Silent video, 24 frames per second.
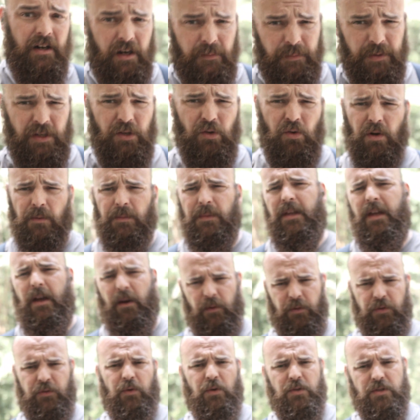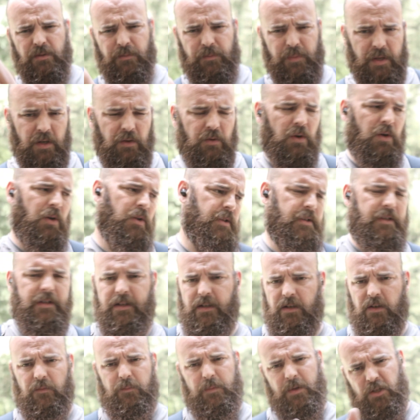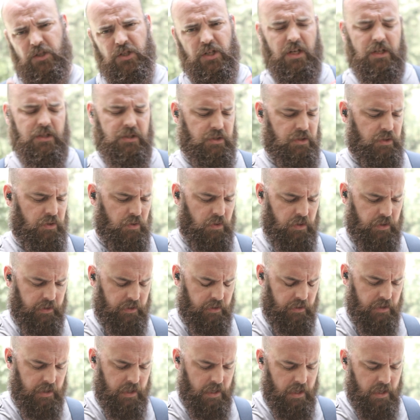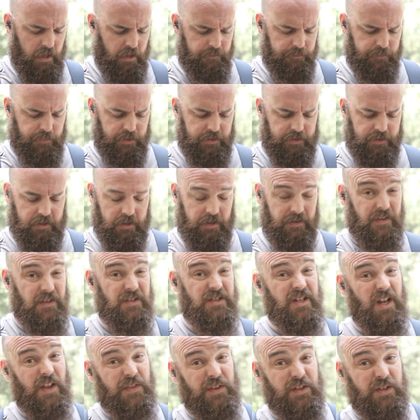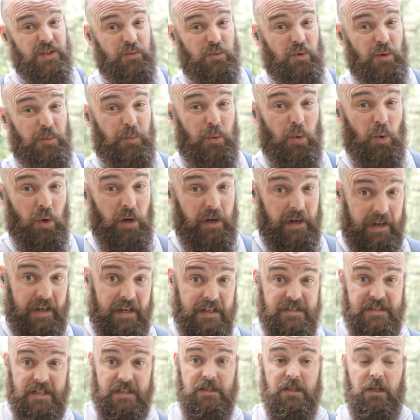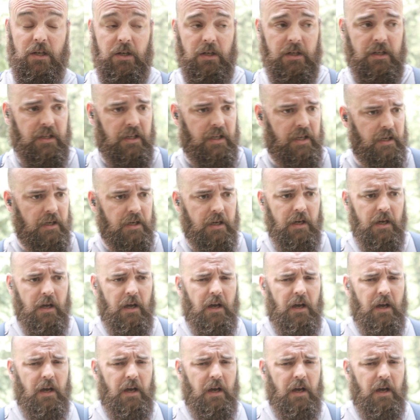I mean, normally I would throw some B-roll in here of me changing the oil, but there's nothing to report. And I guess that's a good thing.